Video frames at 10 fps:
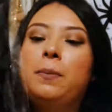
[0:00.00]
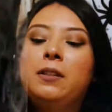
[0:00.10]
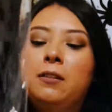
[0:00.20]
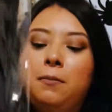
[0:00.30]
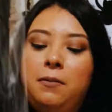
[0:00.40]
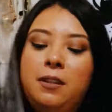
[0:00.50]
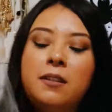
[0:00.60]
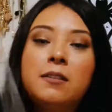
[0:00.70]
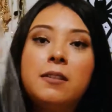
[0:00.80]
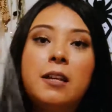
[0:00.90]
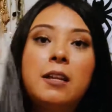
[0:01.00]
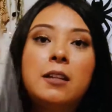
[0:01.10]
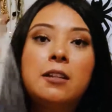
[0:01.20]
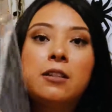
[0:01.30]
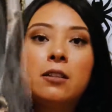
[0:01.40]
so this
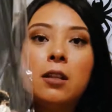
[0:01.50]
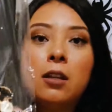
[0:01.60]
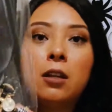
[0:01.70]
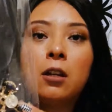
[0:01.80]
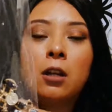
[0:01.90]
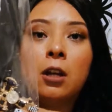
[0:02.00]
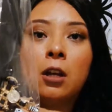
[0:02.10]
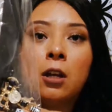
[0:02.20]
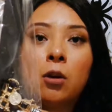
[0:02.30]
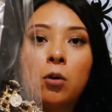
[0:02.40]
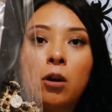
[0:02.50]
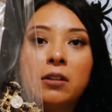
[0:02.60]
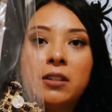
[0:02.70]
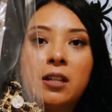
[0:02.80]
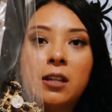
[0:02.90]
necklace
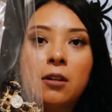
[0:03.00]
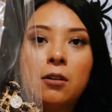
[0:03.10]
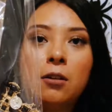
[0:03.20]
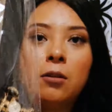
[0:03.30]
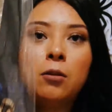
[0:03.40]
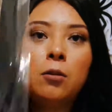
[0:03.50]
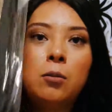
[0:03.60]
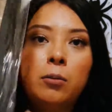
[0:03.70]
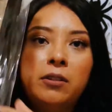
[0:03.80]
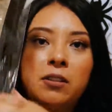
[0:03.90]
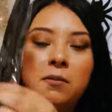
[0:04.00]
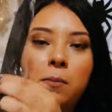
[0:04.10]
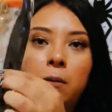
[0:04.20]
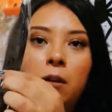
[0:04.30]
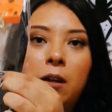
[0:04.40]
cross here with this
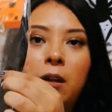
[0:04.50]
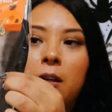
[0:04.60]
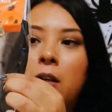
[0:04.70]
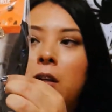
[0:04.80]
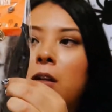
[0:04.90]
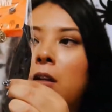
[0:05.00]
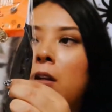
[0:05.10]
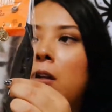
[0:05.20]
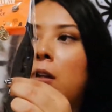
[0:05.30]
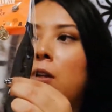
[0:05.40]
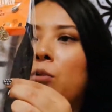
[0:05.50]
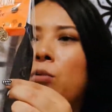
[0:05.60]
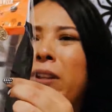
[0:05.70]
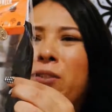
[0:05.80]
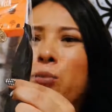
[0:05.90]
black
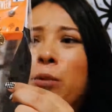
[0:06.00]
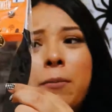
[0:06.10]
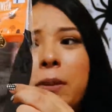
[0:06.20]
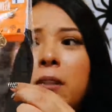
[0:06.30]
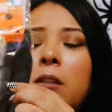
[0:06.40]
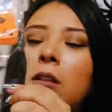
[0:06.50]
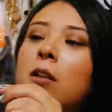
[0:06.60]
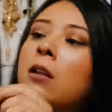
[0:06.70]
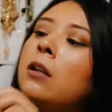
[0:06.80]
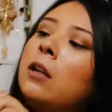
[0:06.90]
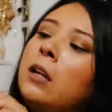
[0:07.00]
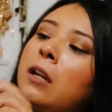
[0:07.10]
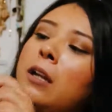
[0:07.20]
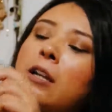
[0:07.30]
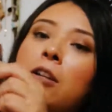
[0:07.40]
like ribbon
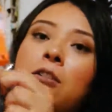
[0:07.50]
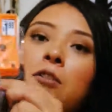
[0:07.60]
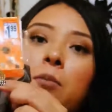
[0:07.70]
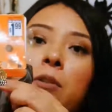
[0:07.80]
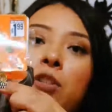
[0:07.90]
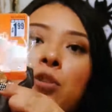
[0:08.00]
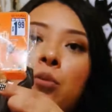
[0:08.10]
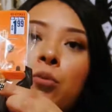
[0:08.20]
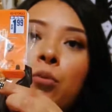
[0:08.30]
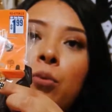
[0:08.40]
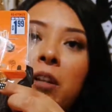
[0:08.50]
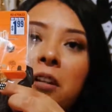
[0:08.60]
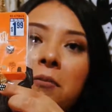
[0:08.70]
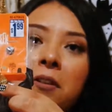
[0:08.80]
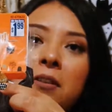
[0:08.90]
it comes with two
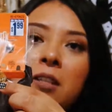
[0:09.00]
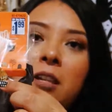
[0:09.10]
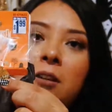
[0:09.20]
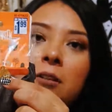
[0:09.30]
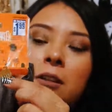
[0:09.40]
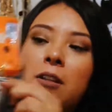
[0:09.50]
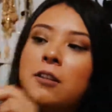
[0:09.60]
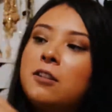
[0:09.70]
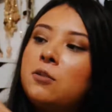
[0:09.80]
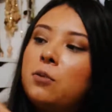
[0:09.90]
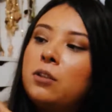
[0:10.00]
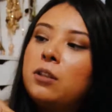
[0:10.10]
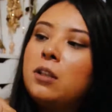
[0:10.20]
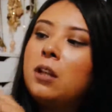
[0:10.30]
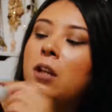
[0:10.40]
earrings here and this
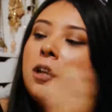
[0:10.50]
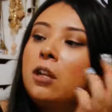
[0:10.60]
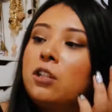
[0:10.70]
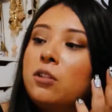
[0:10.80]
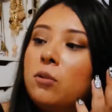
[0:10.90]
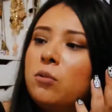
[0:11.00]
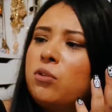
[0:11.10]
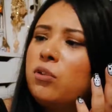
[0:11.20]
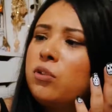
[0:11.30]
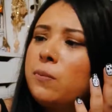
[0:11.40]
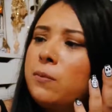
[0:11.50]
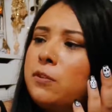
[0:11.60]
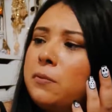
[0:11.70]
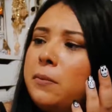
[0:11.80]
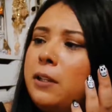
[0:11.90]
one is also
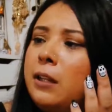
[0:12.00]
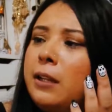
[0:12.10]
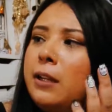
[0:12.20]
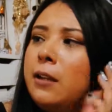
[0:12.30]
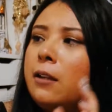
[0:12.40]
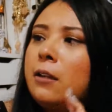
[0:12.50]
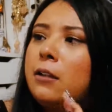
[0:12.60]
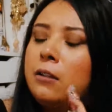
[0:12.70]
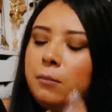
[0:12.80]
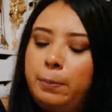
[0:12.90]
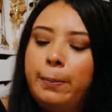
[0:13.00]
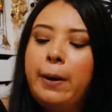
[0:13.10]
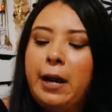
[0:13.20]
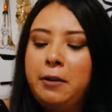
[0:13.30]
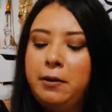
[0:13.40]
supposed to be like
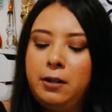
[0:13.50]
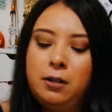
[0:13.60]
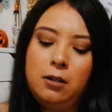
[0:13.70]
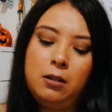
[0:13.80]
pirate